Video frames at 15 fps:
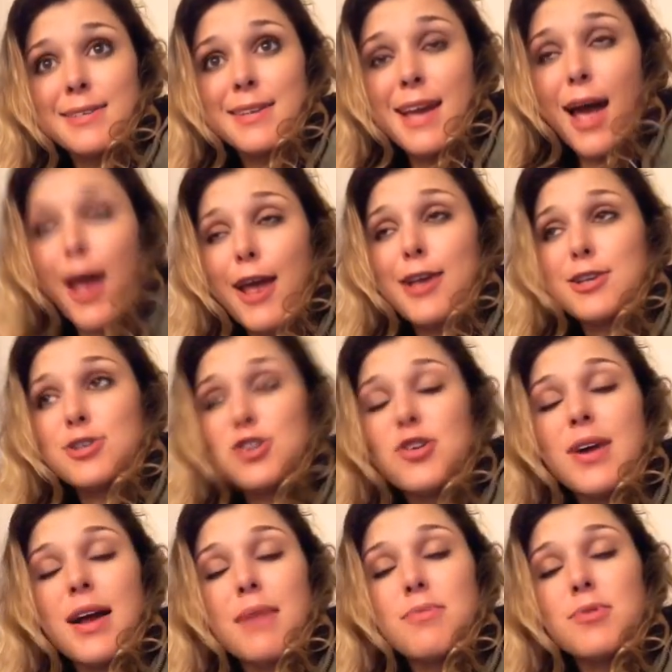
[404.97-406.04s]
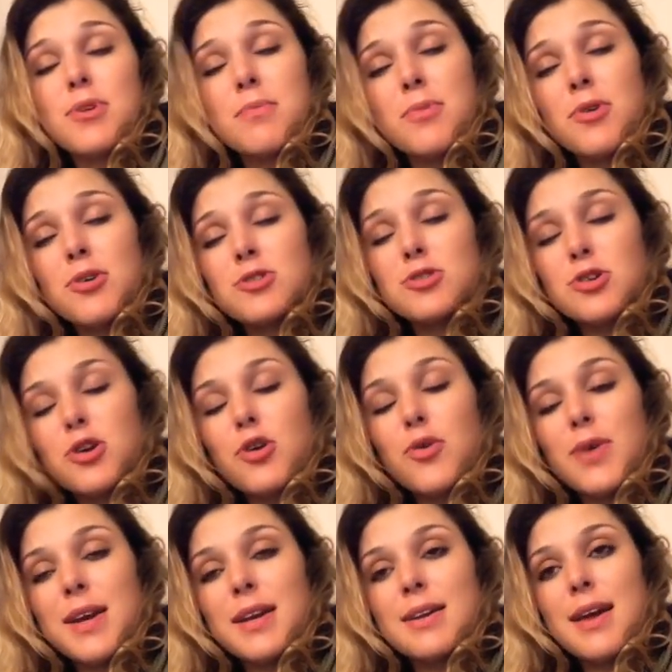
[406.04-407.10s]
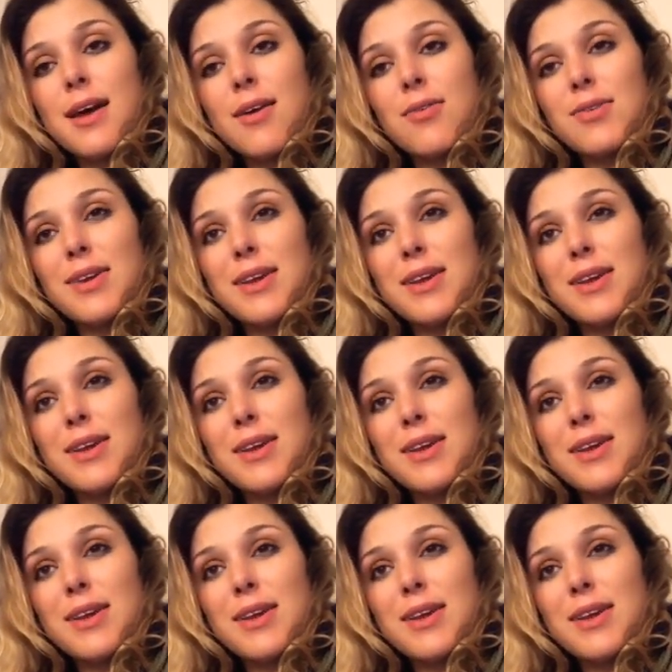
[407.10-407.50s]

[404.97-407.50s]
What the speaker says: Instagram numbers are going down,